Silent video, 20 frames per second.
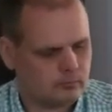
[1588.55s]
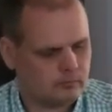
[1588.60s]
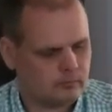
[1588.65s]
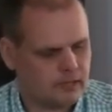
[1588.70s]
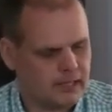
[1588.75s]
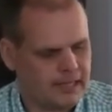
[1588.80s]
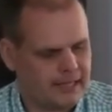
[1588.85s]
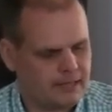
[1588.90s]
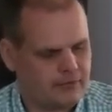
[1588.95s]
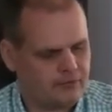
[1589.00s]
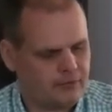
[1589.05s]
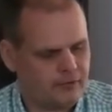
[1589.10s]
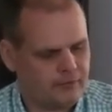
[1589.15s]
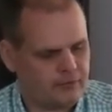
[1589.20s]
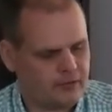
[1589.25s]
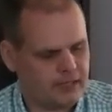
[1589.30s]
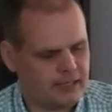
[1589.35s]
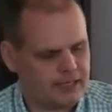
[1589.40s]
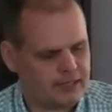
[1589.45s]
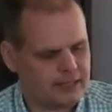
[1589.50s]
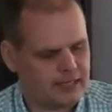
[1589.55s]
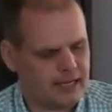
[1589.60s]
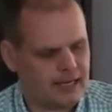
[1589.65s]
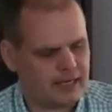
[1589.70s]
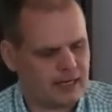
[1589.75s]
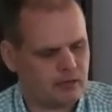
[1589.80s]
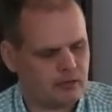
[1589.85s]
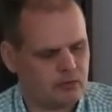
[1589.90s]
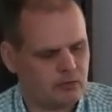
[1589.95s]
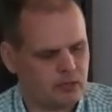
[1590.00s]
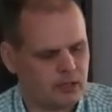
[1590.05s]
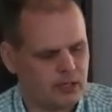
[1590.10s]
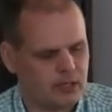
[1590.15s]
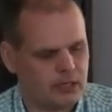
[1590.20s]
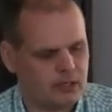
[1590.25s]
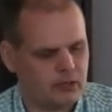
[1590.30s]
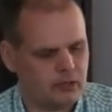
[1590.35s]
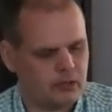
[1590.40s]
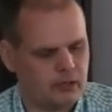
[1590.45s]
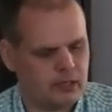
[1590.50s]
That's 15 seconds. We're going
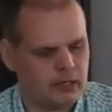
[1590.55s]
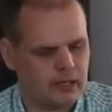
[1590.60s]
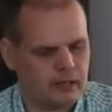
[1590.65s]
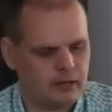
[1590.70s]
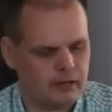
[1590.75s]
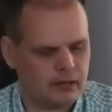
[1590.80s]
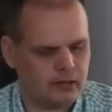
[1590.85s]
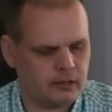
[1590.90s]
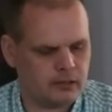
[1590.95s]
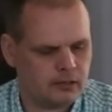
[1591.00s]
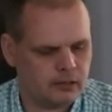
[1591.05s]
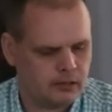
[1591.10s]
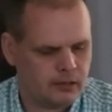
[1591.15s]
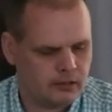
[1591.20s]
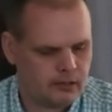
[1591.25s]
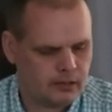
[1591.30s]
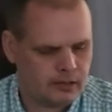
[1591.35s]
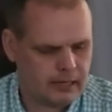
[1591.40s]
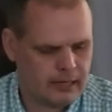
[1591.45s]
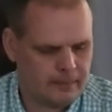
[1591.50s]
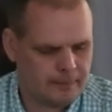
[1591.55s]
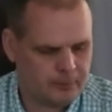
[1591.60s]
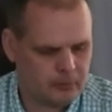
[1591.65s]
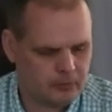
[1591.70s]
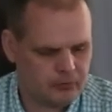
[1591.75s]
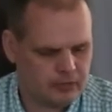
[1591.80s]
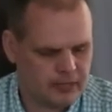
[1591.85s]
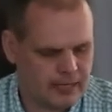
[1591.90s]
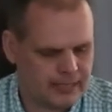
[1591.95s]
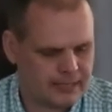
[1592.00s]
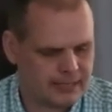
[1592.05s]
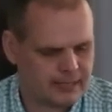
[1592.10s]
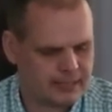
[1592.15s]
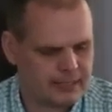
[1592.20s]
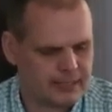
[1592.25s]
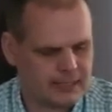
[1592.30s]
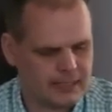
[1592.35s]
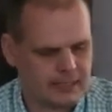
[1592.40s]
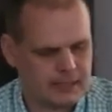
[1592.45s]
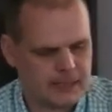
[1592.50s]
to do another couple seconds
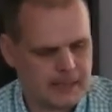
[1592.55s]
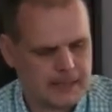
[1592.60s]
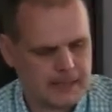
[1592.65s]
here.